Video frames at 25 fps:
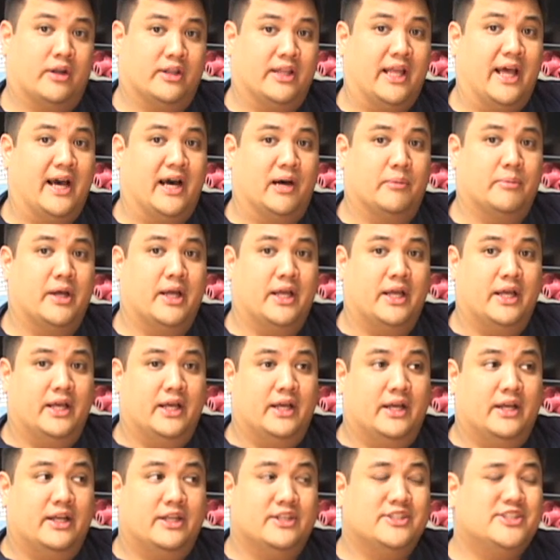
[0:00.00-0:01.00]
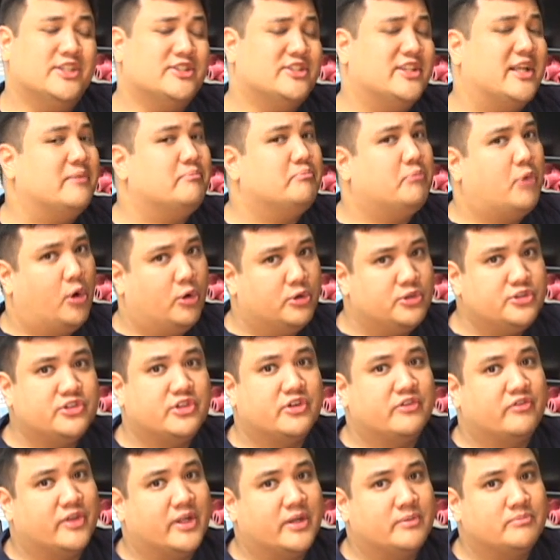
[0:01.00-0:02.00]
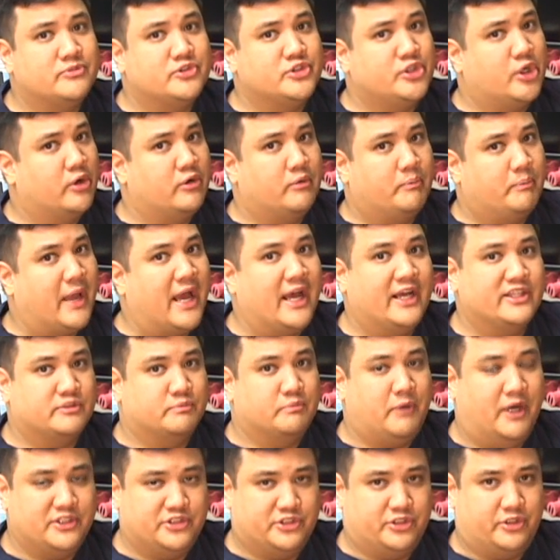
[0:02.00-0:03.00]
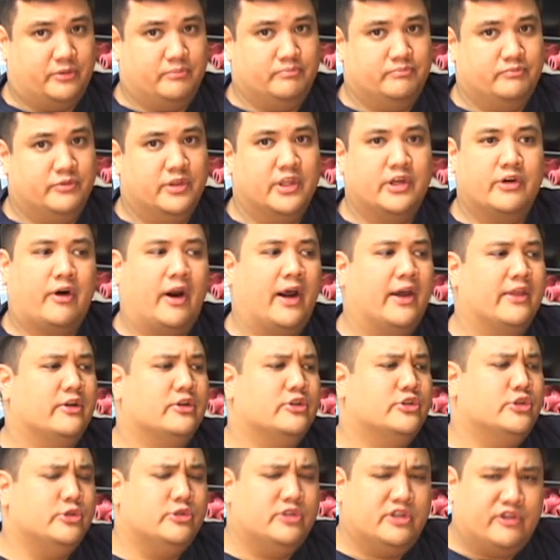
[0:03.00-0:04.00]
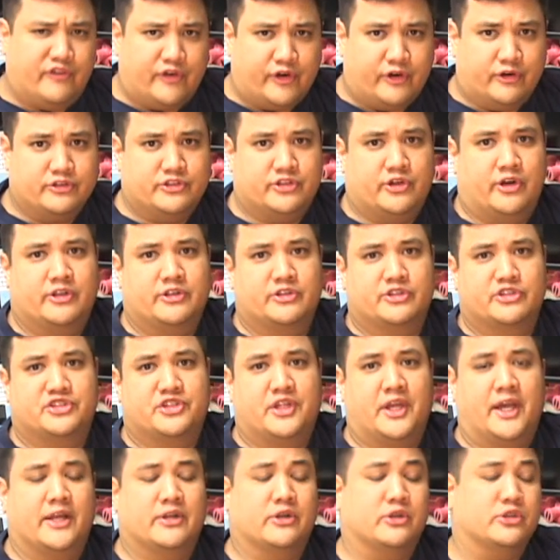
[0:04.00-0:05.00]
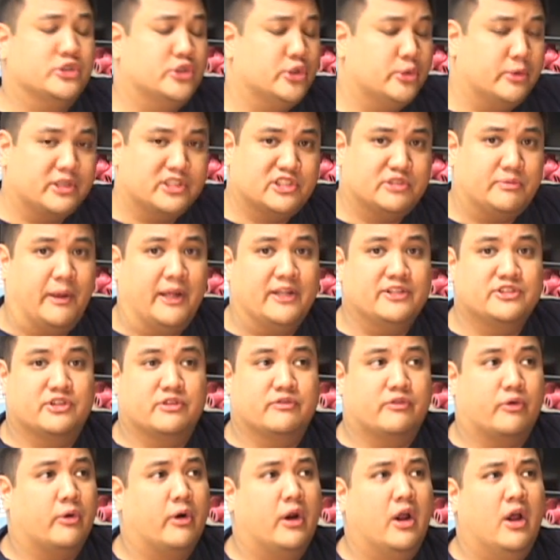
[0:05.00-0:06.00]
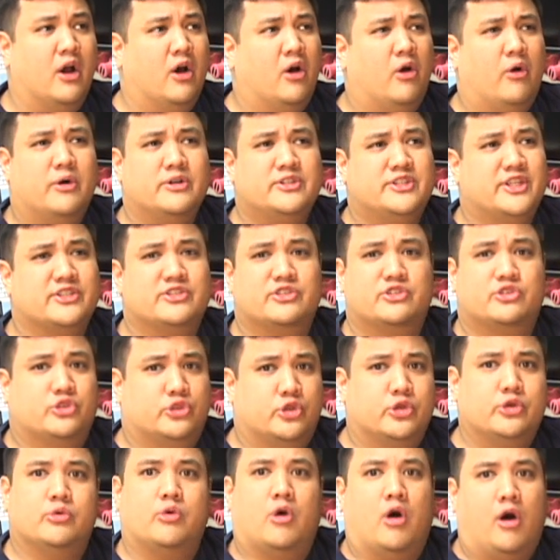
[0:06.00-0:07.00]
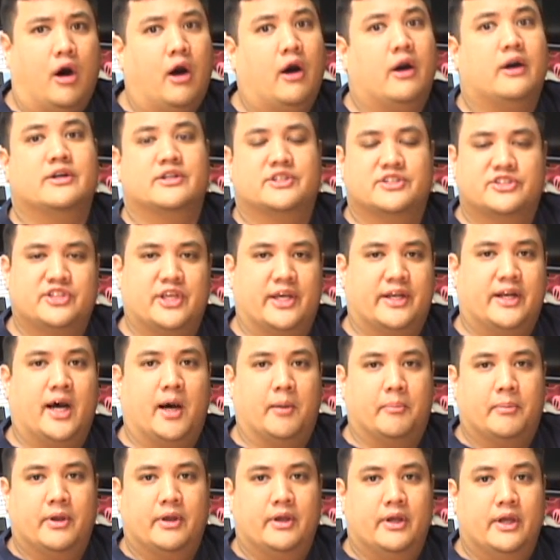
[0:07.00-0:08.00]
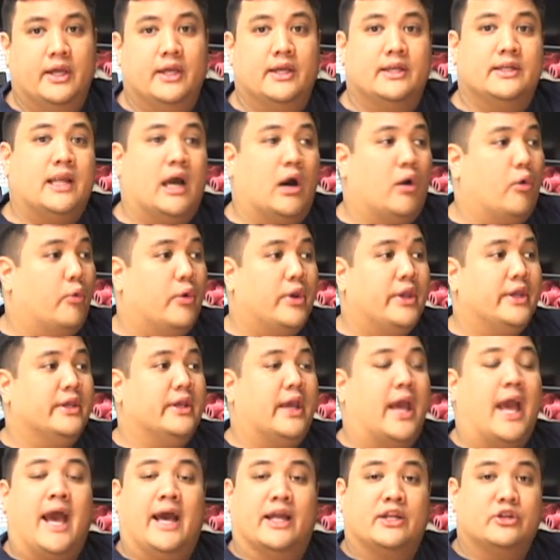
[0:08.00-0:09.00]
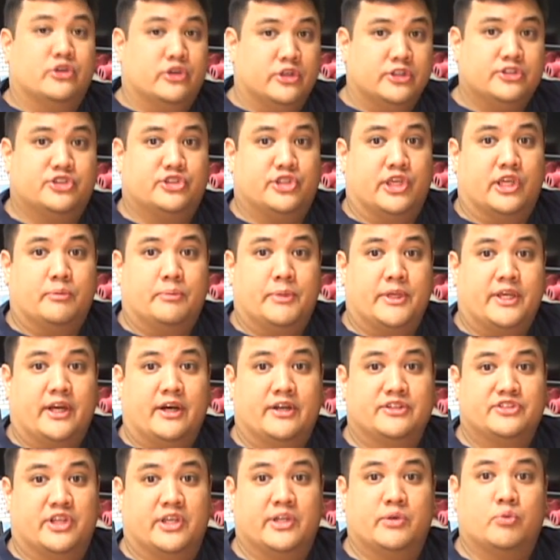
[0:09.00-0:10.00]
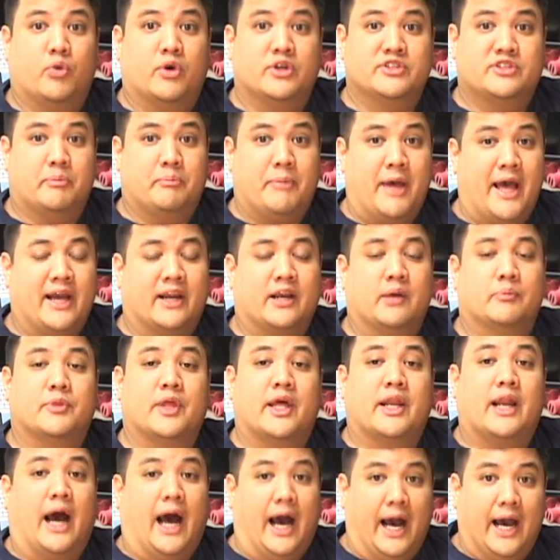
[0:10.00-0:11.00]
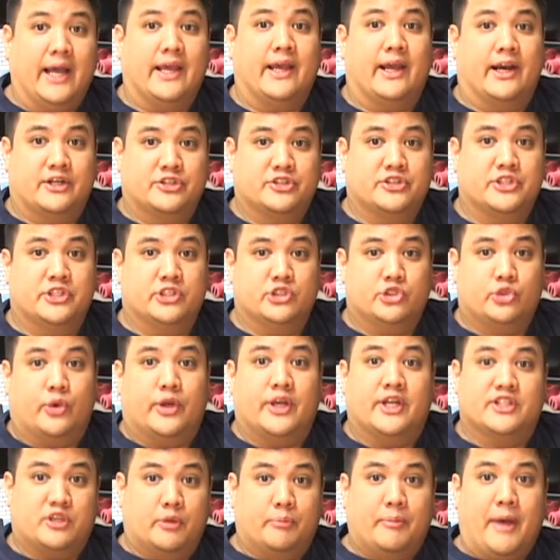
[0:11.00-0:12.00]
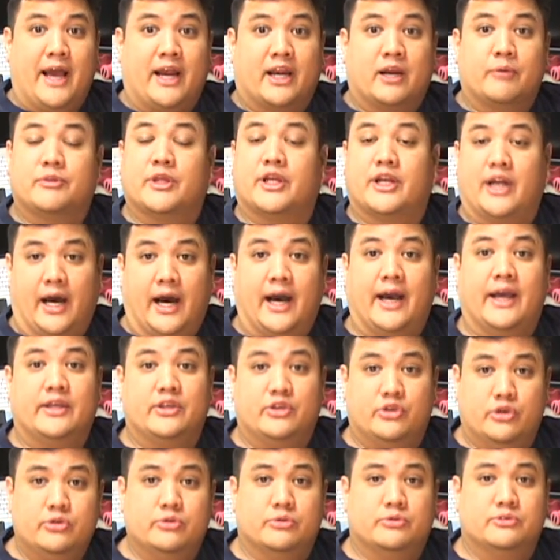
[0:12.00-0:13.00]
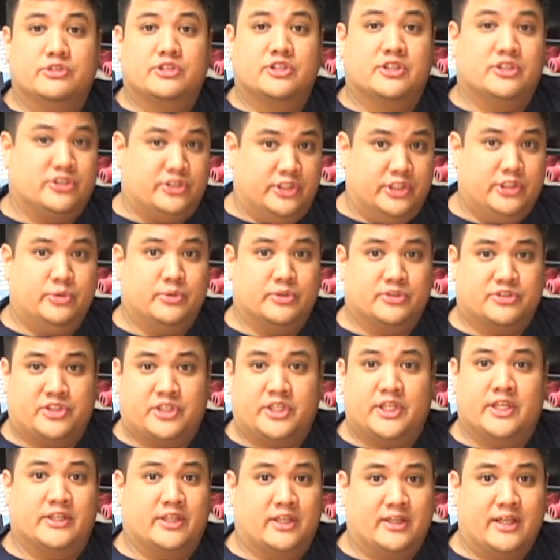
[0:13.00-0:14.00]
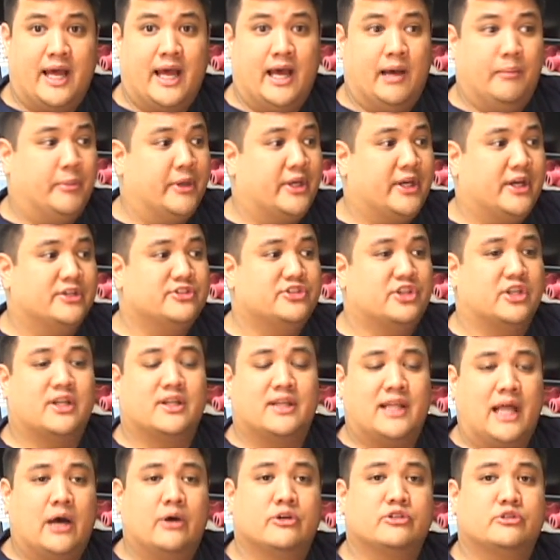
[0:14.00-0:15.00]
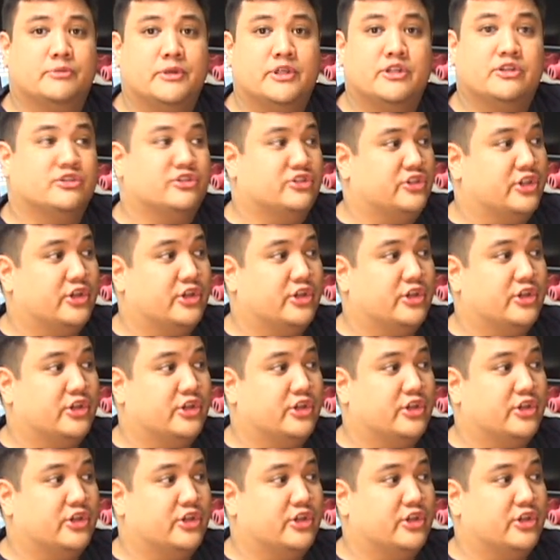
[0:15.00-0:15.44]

our lab. It's just that most of them don't pass muster. They're either too difficult to understand or too expensive or, or just too hard to set up. Now, we had GoodSync because it was a backup that I actually enjoyed. It's a backup that I use continuously in the lab because it allows me to